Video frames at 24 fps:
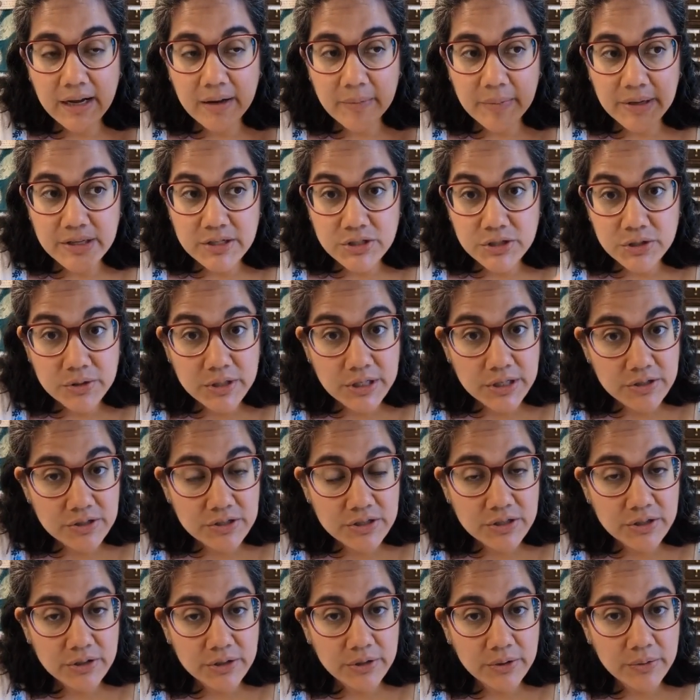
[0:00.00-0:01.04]
And 2
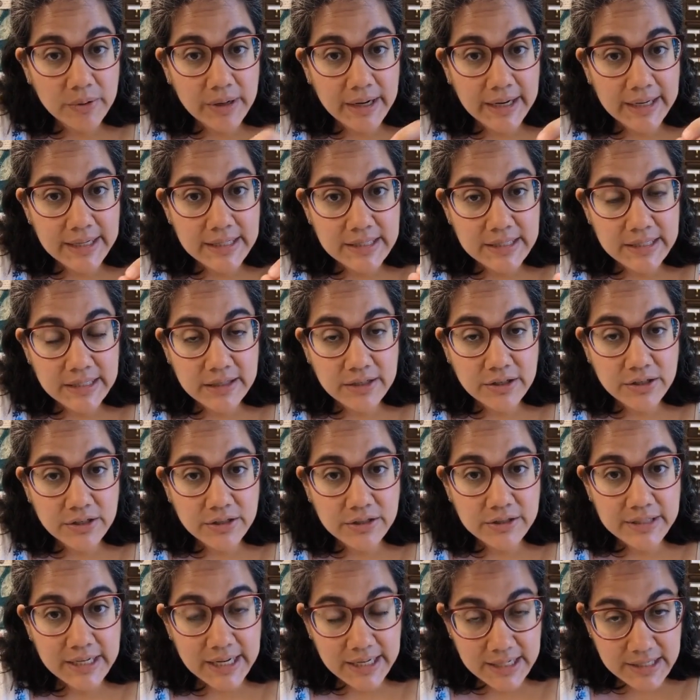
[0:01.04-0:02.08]
years ago, I did
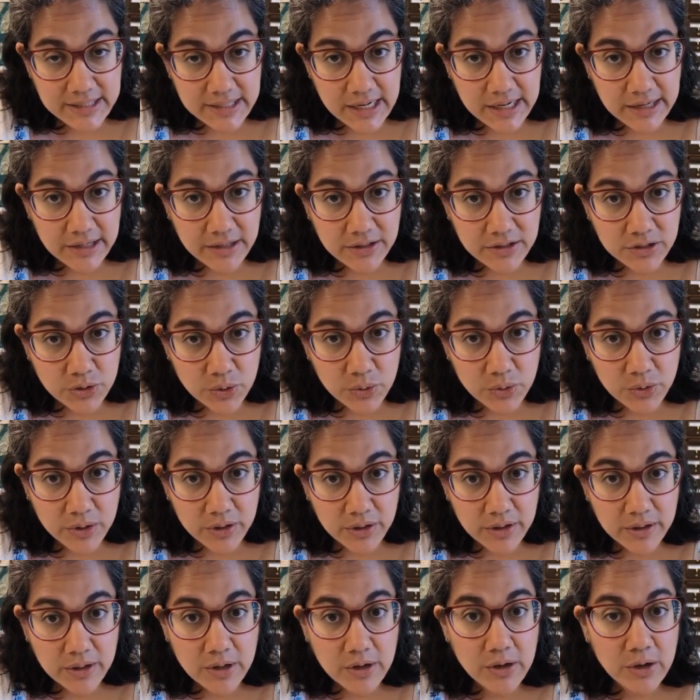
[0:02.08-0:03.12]
her textile
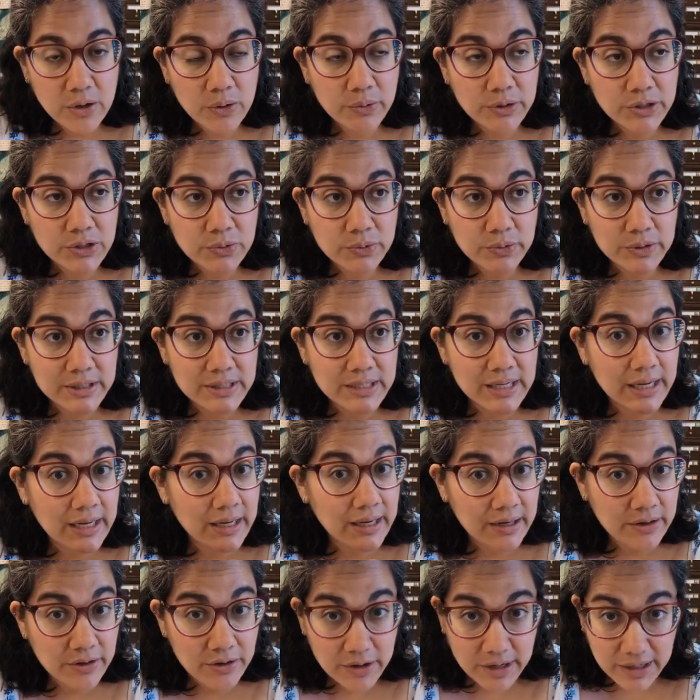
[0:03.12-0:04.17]
tour, which was
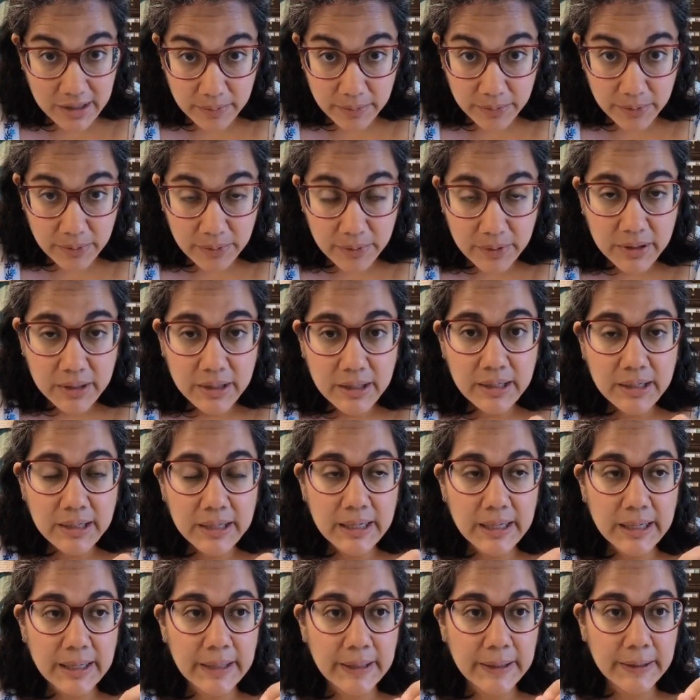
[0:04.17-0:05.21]
incredible.
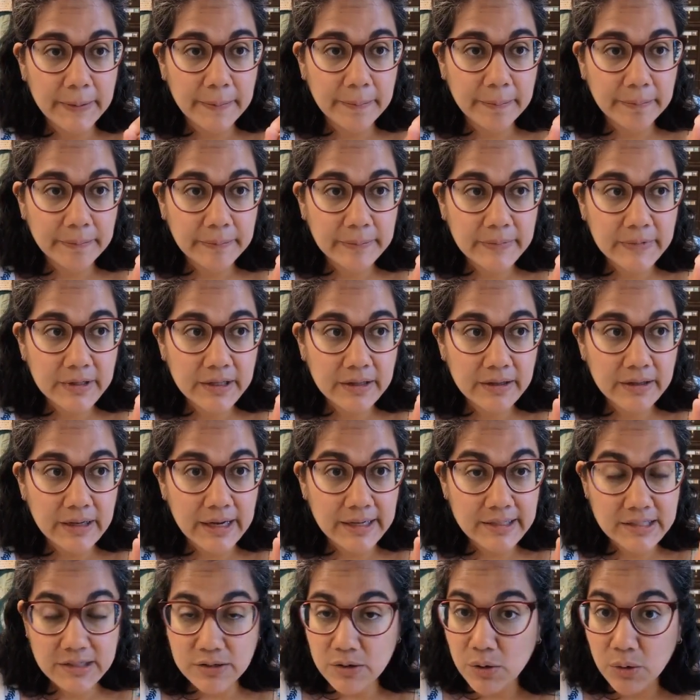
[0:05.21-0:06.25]

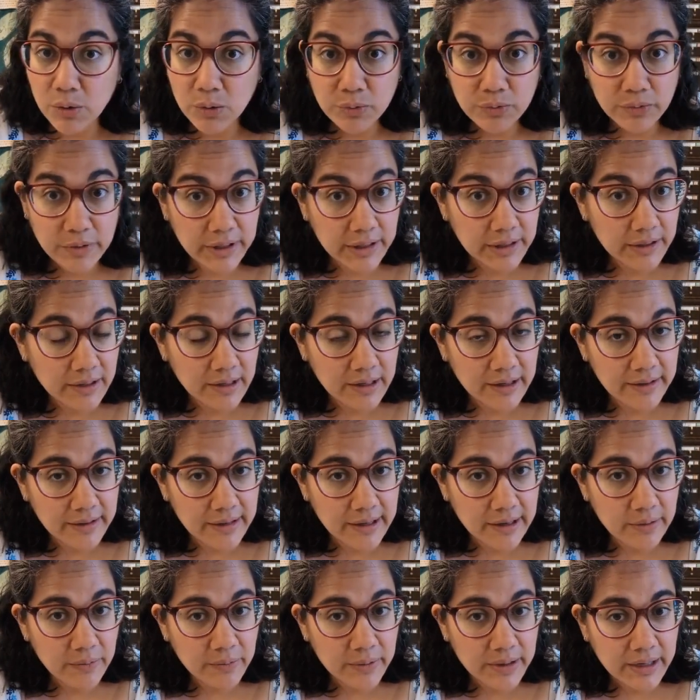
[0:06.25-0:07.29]
I did a whole reel on
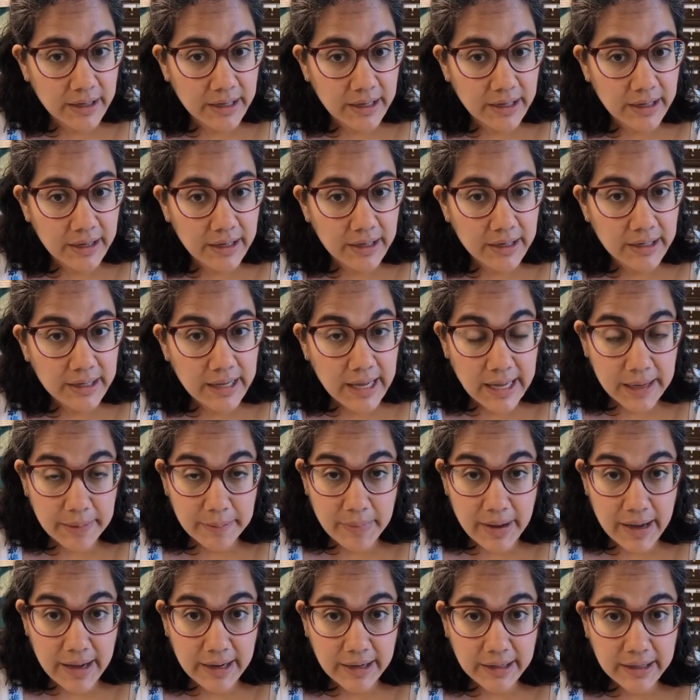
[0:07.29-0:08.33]
that when I
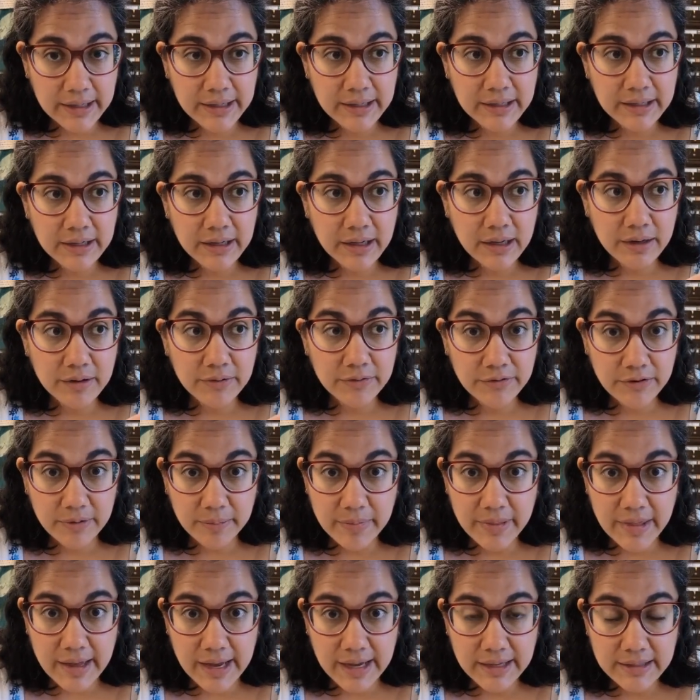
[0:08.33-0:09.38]
came back
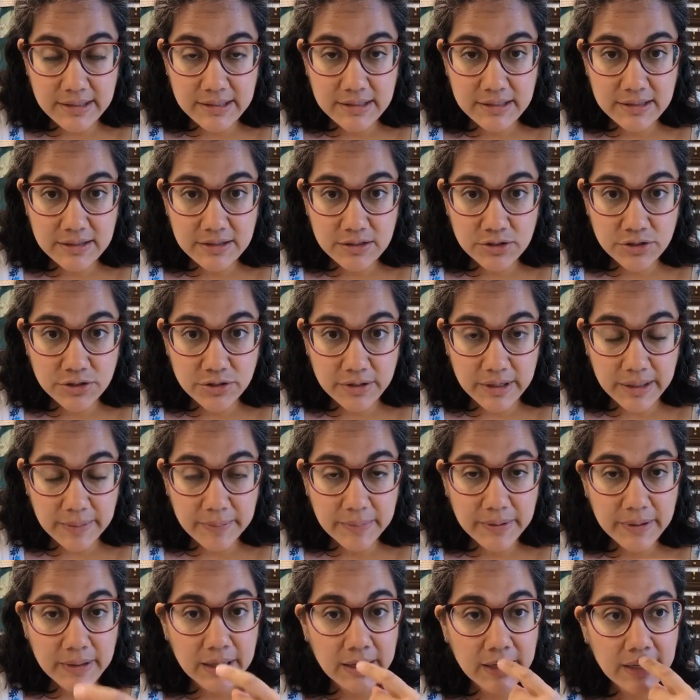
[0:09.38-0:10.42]
from that
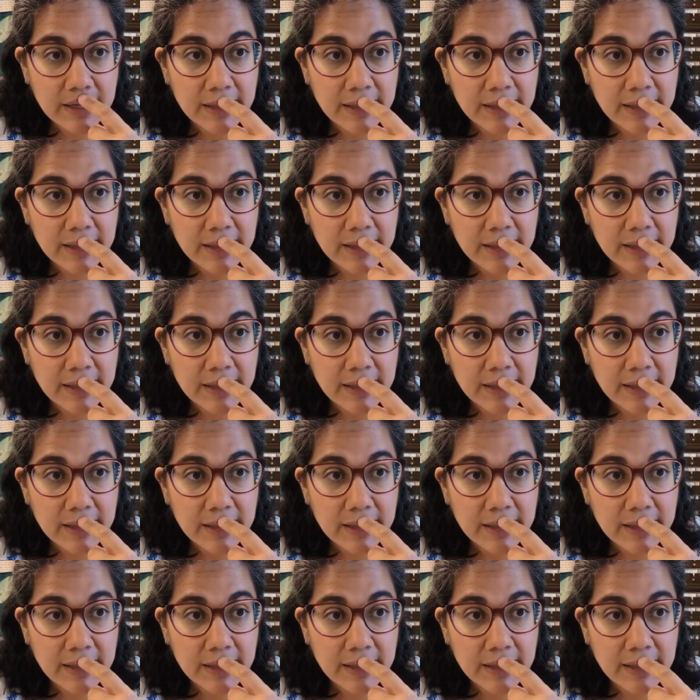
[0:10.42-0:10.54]
trip.